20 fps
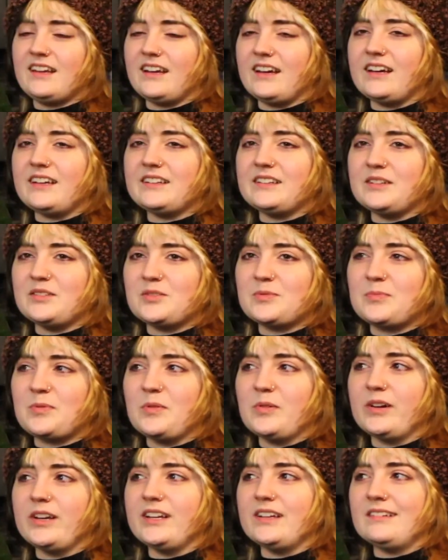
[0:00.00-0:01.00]
At this
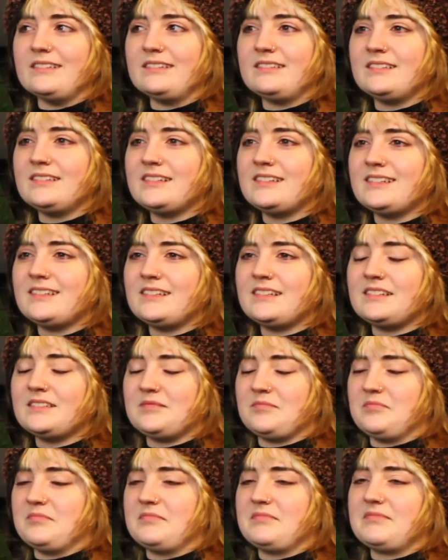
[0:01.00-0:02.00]
point,
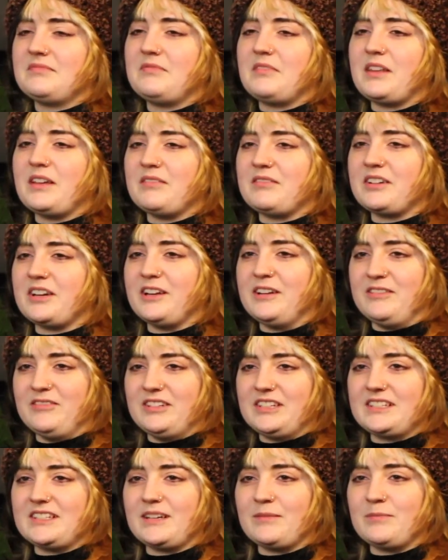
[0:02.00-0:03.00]
I've kind of
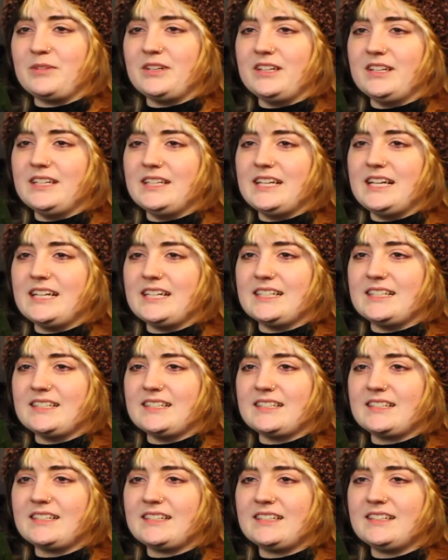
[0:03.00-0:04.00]
accepted it
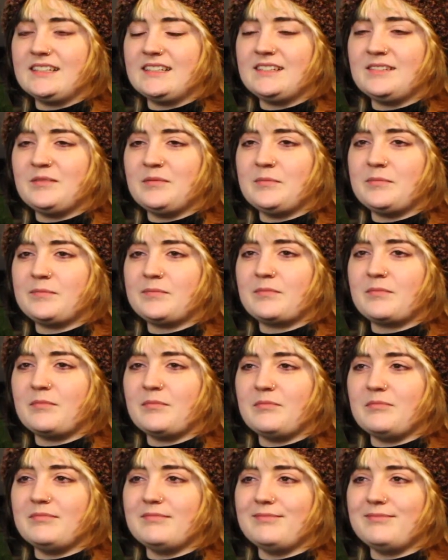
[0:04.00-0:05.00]
as
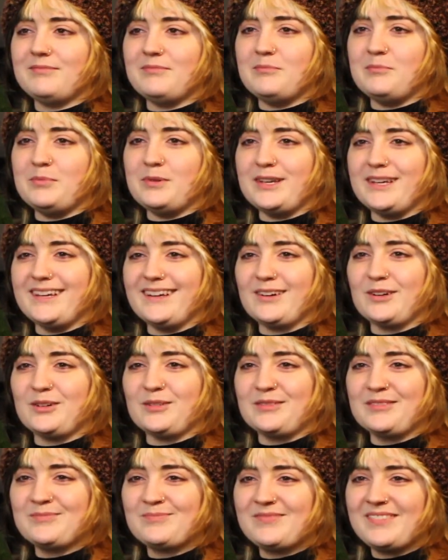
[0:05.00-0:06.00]
being
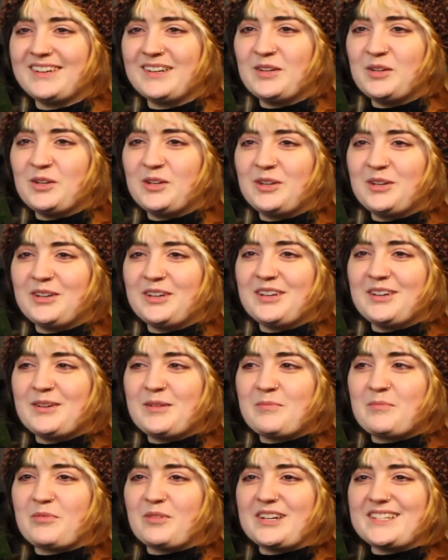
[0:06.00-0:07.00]
our
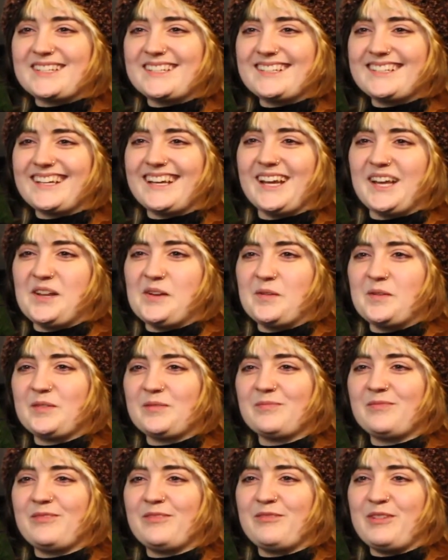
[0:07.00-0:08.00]
present and
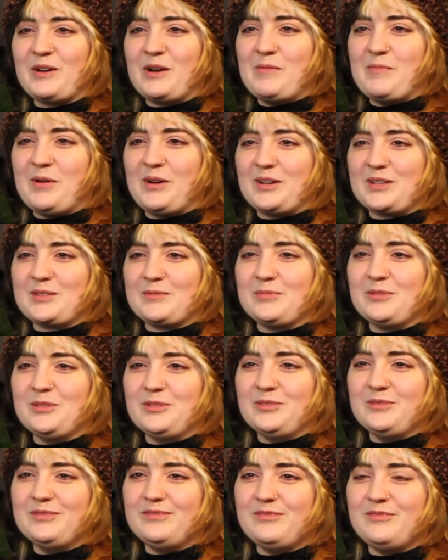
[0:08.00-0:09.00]
very
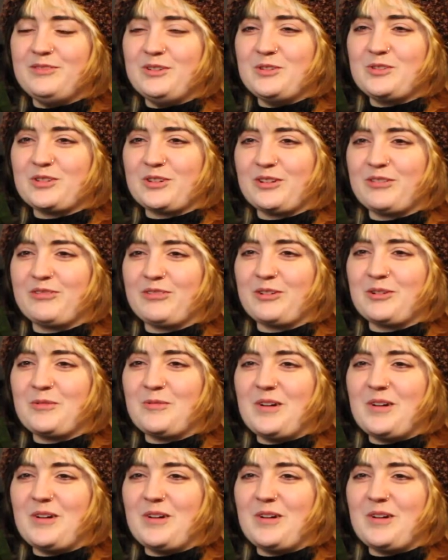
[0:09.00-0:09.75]
possible future for a